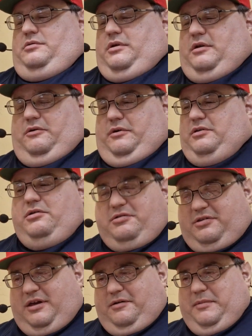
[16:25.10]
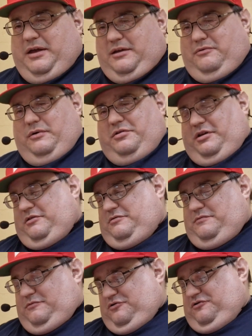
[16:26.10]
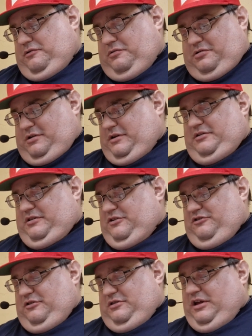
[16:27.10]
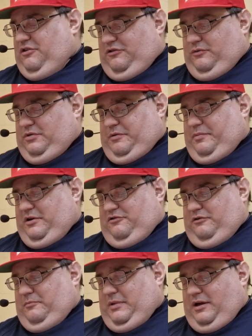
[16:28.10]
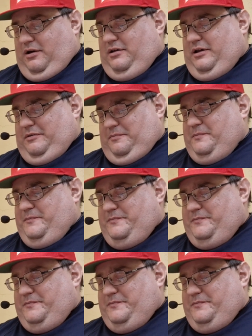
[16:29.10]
You know, he looks like me and wears that Troll Slayer t-shirt with a picture of me on it.